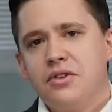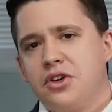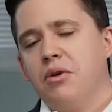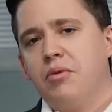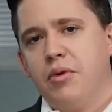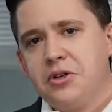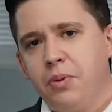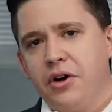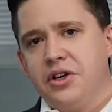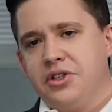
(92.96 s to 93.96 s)
So West
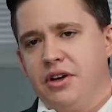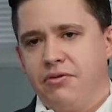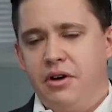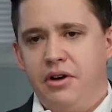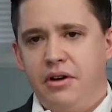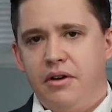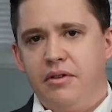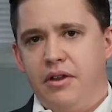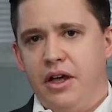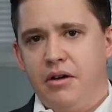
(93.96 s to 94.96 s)
Point is different
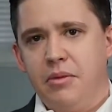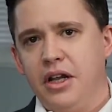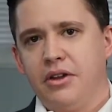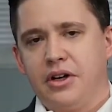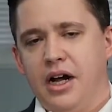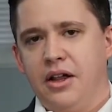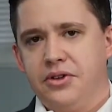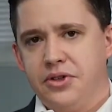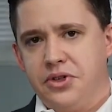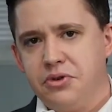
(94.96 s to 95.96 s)
than many other
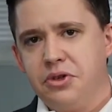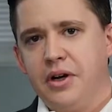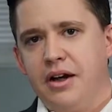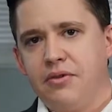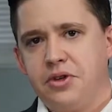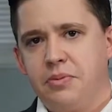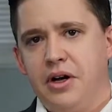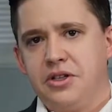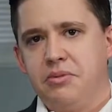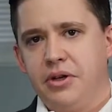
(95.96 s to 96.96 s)
colleges. You do have
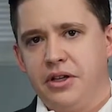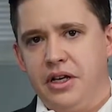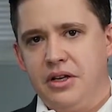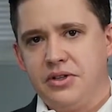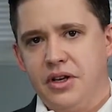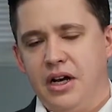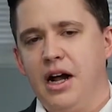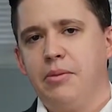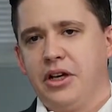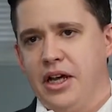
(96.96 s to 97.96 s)
responsibilities and
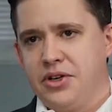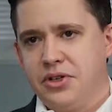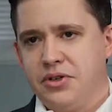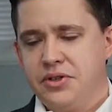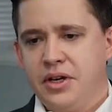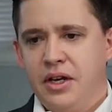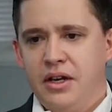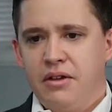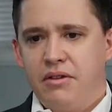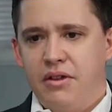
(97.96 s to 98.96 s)
obligations
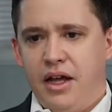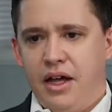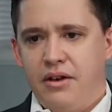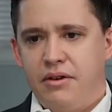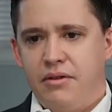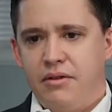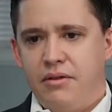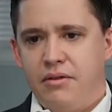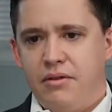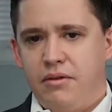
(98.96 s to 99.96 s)
that
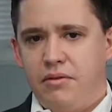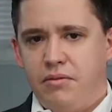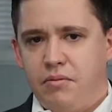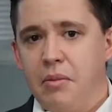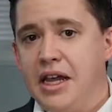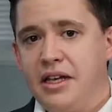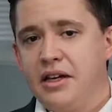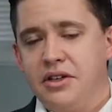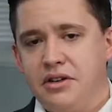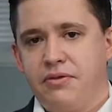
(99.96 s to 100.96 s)
make
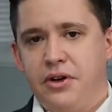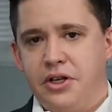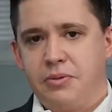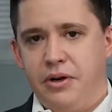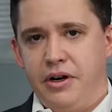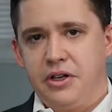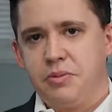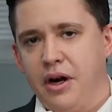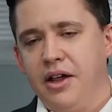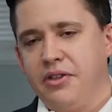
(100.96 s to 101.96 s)
it a different experience,
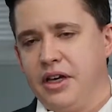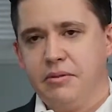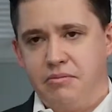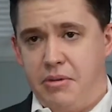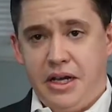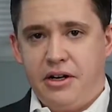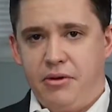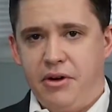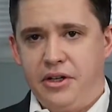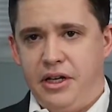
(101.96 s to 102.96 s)
but I think it make it
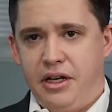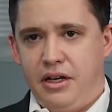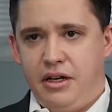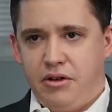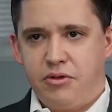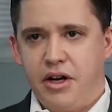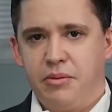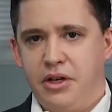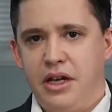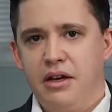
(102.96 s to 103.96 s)
a really
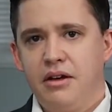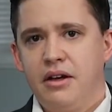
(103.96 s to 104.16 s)
incredibly